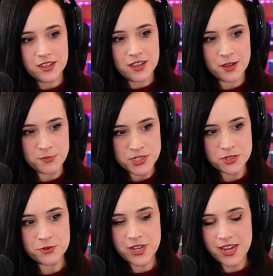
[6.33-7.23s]

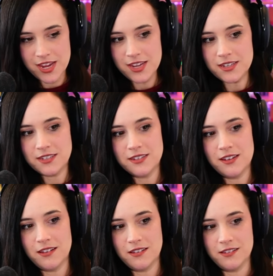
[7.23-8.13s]
episode 8
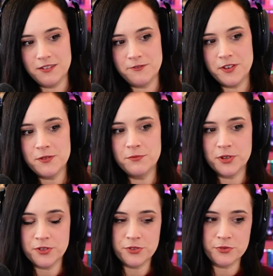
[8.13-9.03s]
of
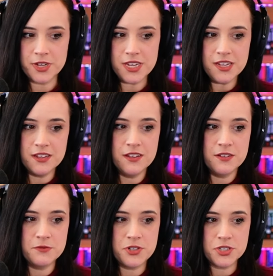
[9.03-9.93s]
book 3,
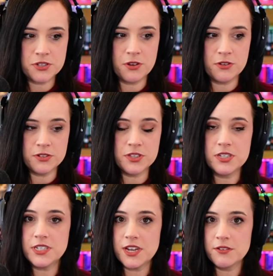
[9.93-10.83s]
which is called The
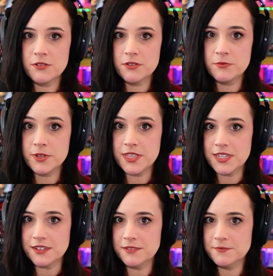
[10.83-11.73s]
Terror
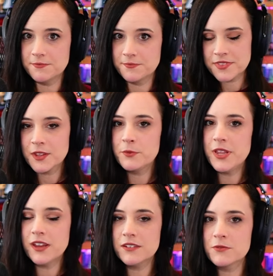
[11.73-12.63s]
Within. We
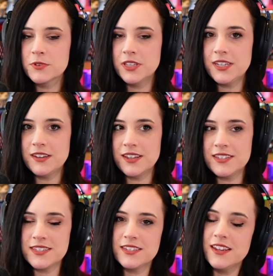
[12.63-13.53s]
had a really
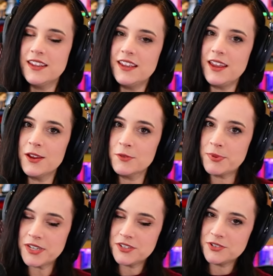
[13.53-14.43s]
nice
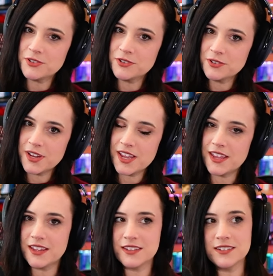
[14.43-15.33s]
Airbender
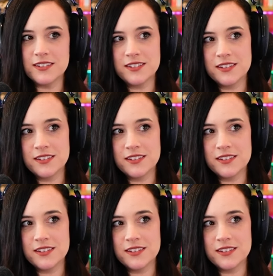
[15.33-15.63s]
and